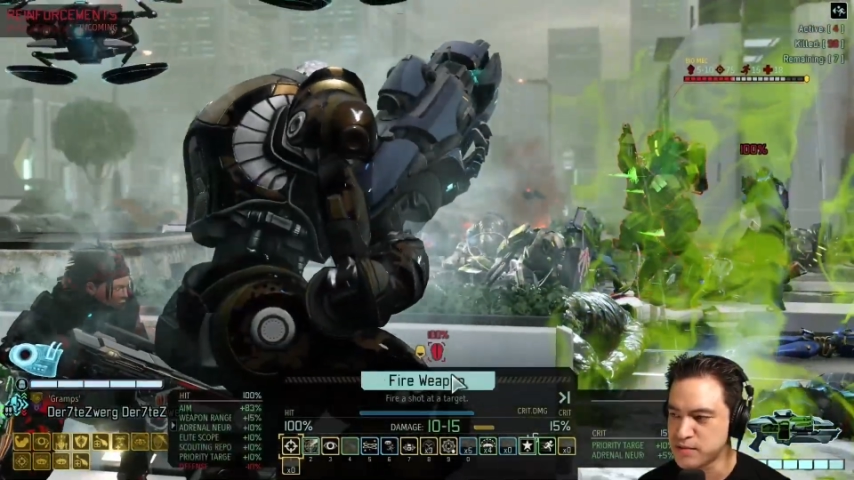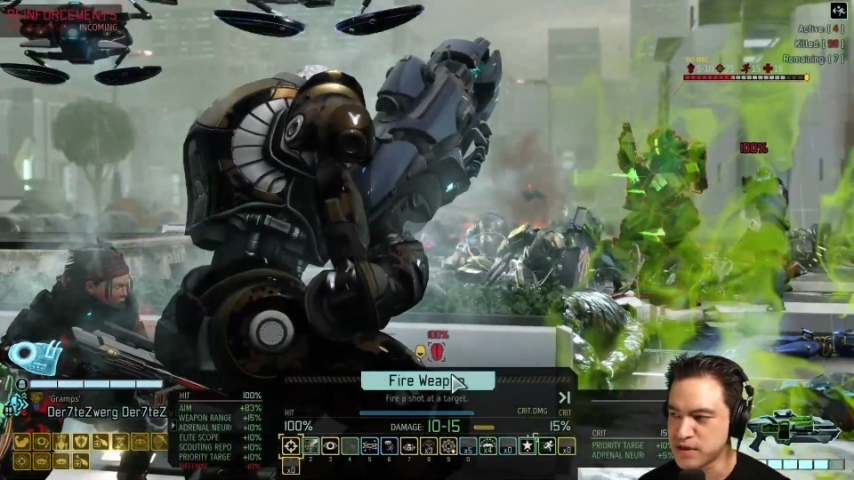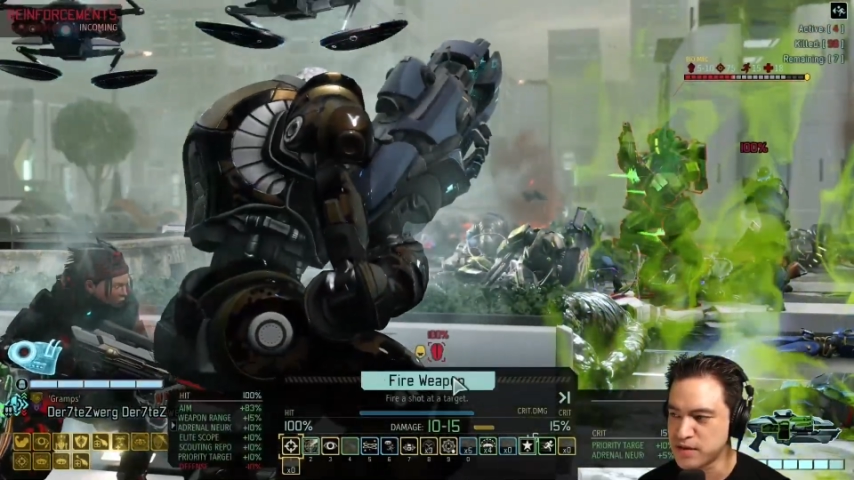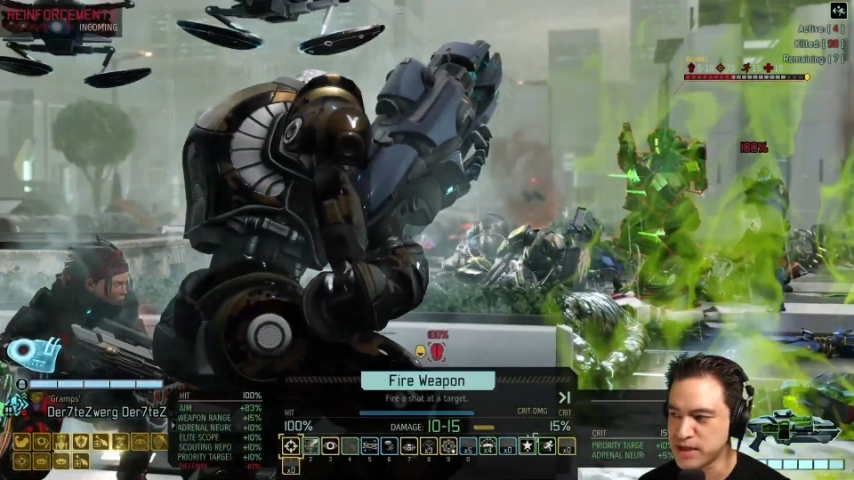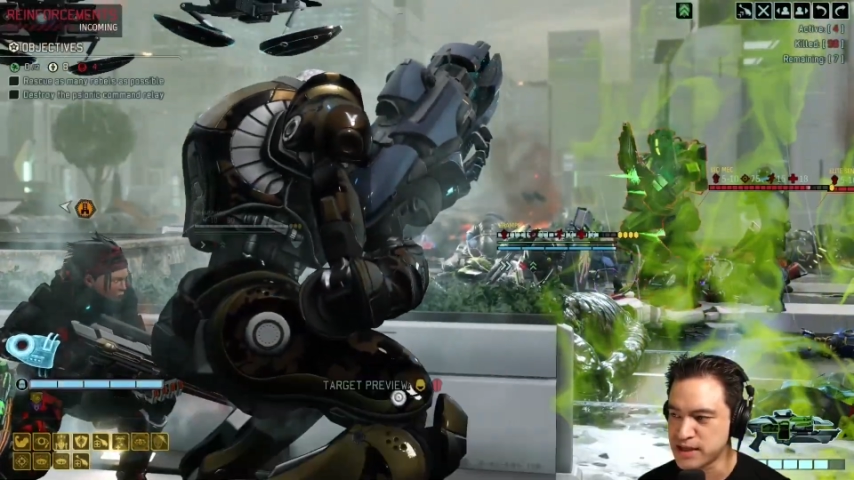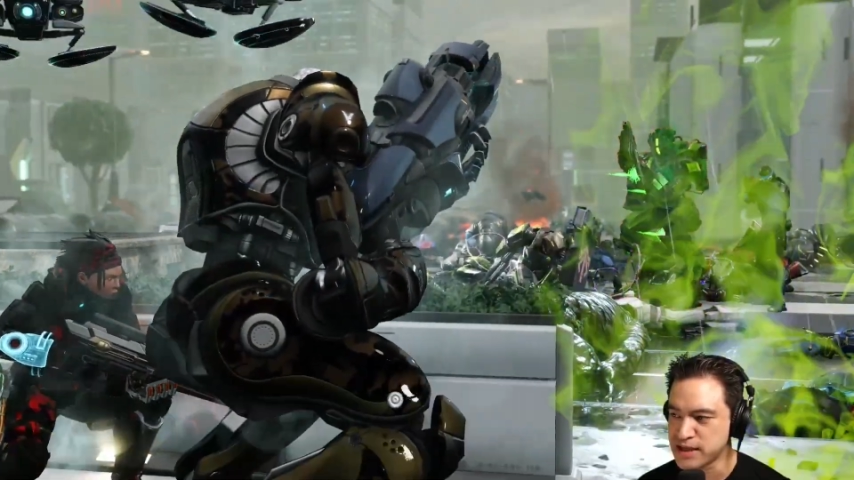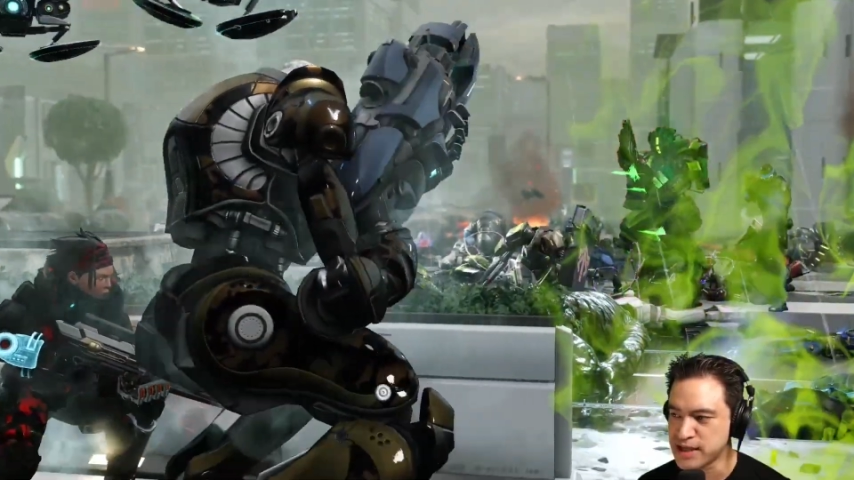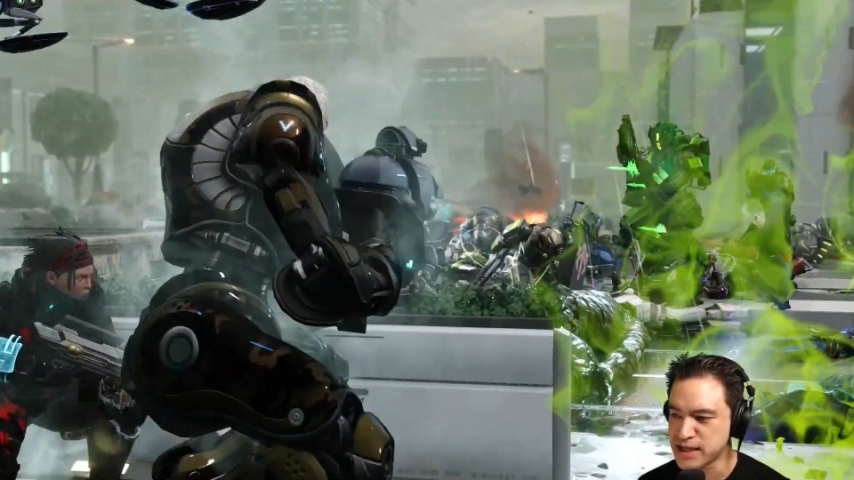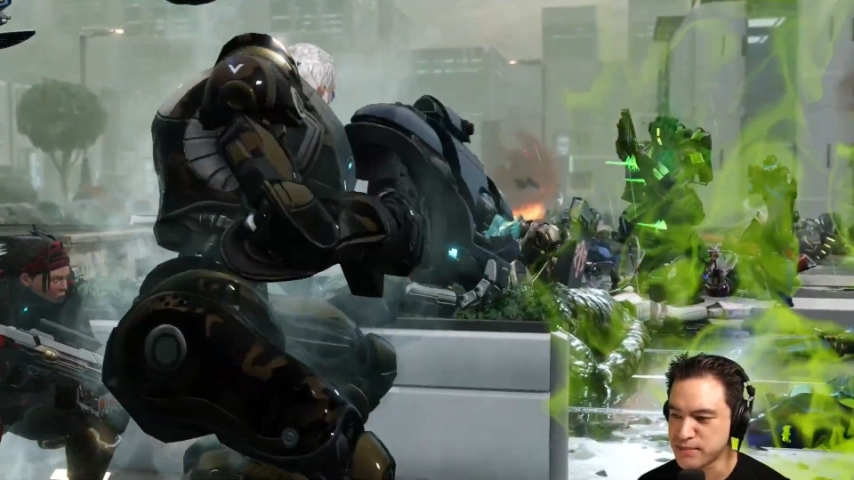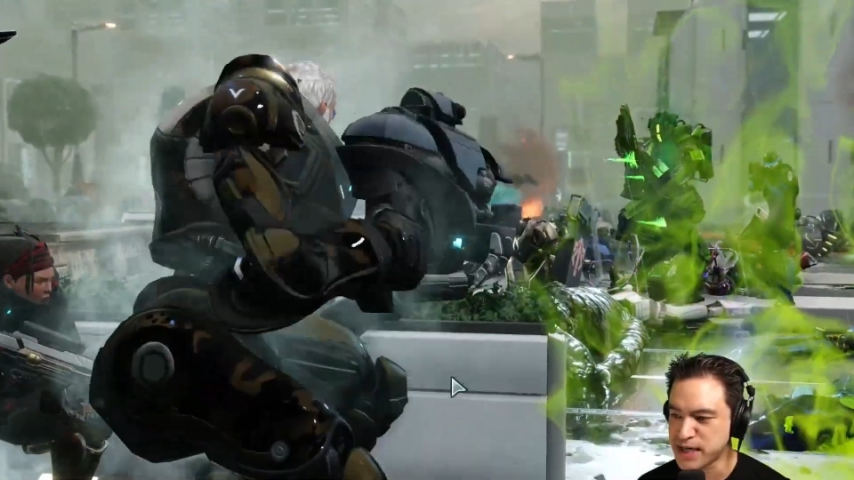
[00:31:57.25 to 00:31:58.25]
We'll go in and
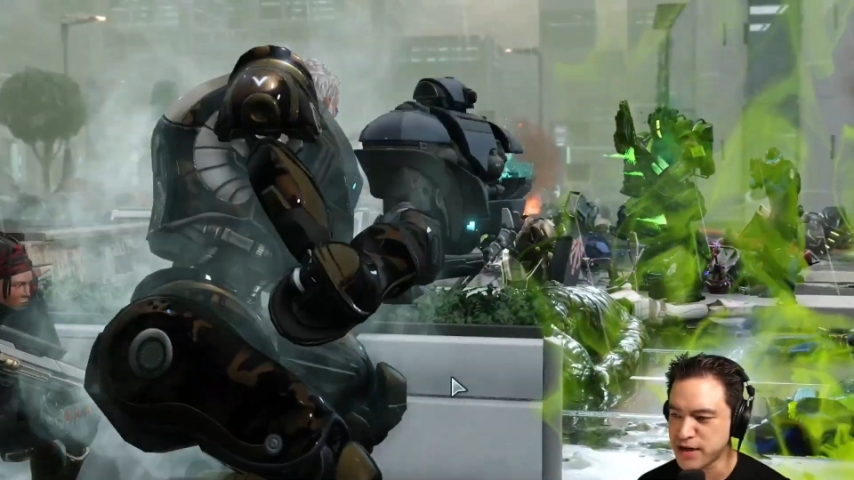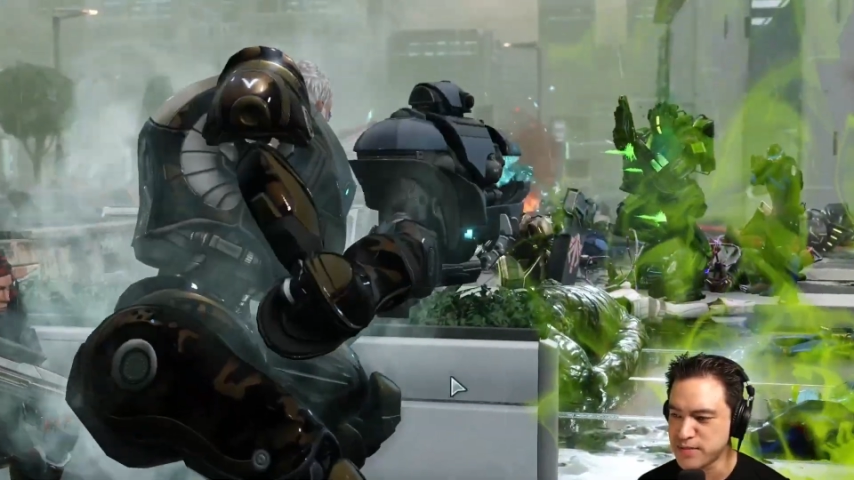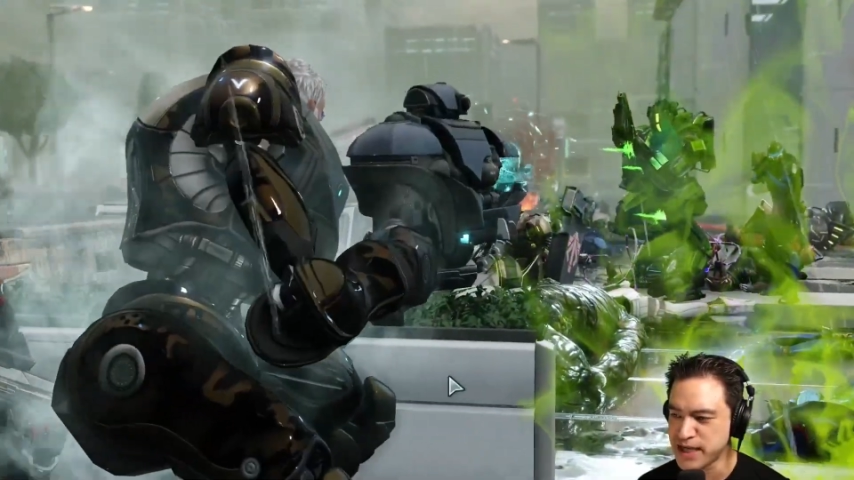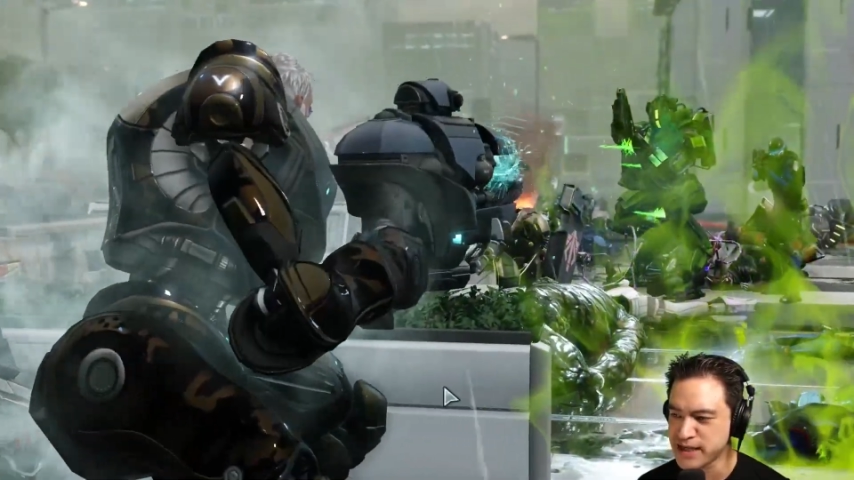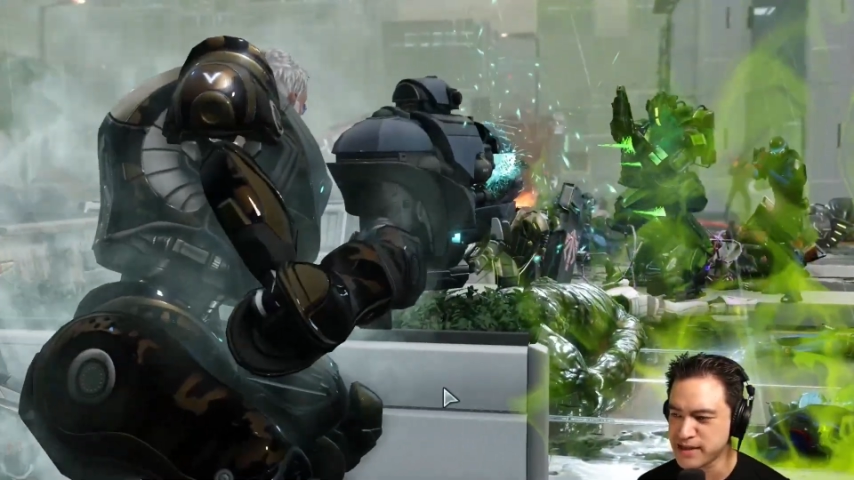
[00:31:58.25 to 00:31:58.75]
ding the Biomech.